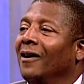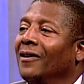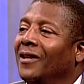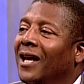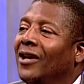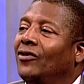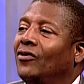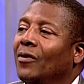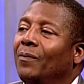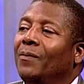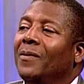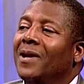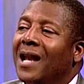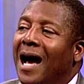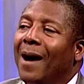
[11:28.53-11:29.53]
They should
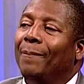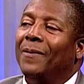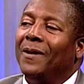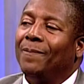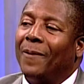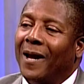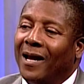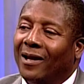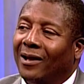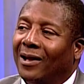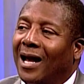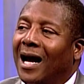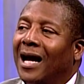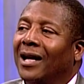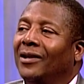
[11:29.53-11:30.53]
not be
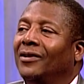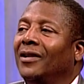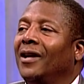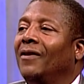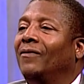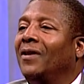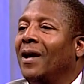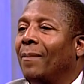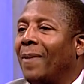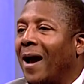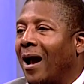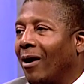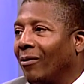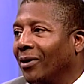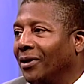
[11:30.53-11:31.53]
penalized if their
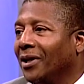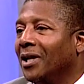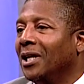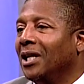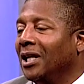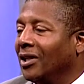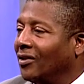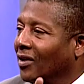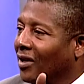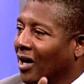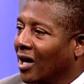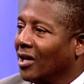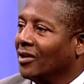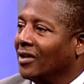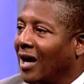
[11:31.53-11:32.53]
parent is an
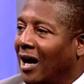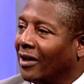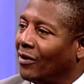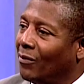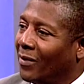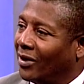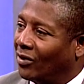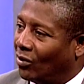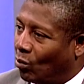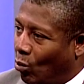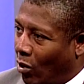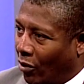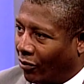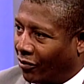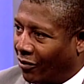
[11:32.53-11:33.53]
undocumented
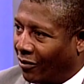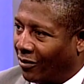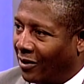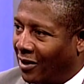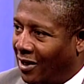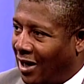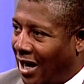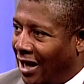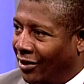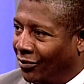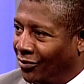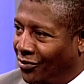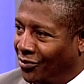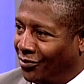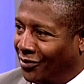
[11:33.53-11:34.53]
worker. I
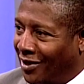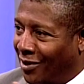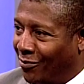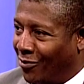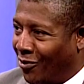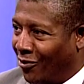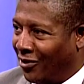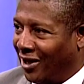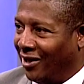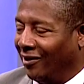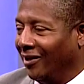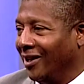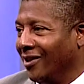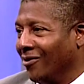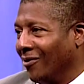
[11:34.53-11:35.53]
don't use that word
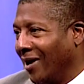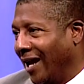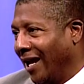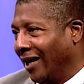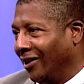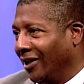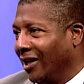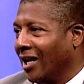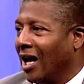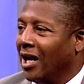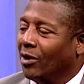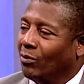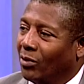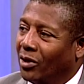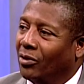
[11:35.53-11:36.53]
illegal alien.
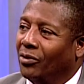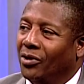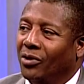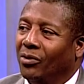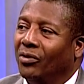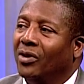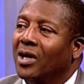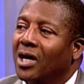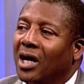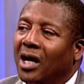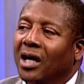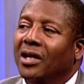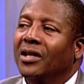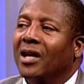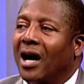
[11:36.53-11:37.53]
I will use
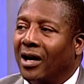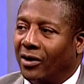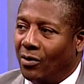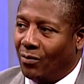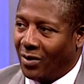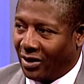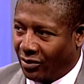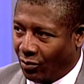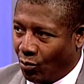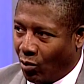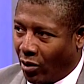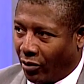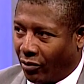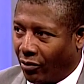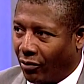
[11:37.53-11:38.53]
undocumented
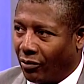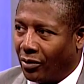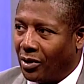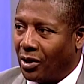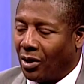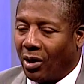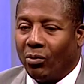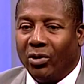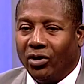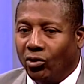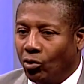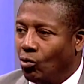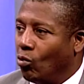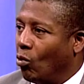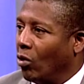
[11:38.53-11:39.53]
worker. And we
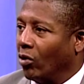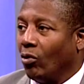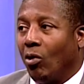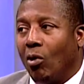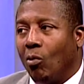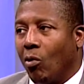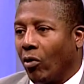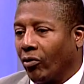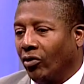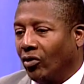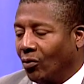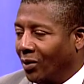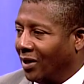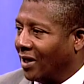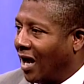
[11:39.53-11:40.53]
do want all workers
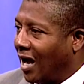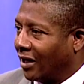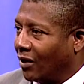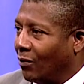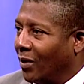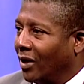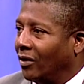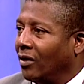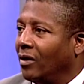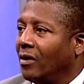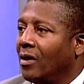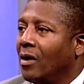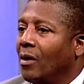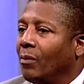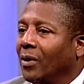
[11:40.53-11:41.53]
to be documented,
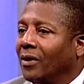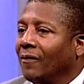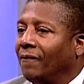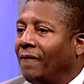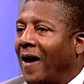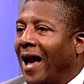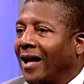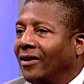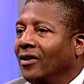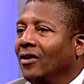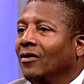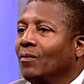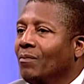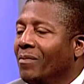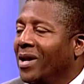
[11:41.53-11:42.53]
but the fact
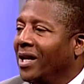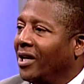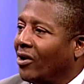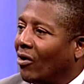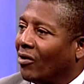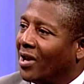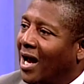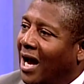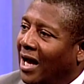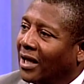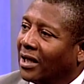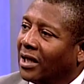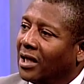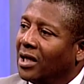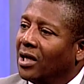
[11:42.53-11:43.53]
is many are not.
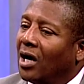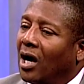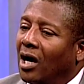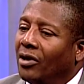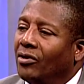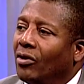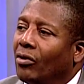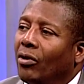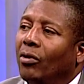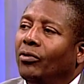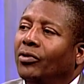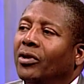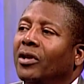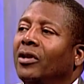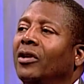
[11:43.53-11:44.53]
Under
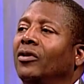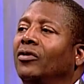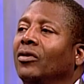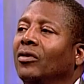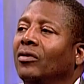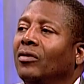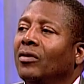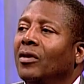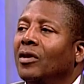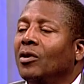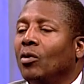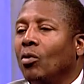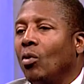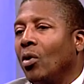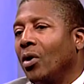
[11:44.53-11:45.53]
those conditions,
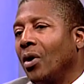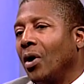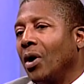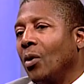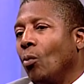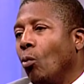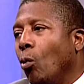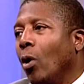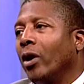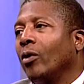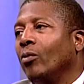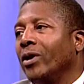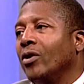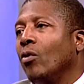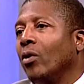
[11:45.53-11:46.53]
what are
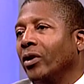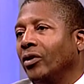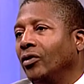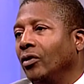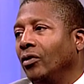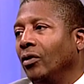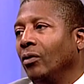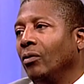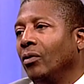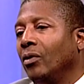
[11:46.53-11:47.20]
we going to do?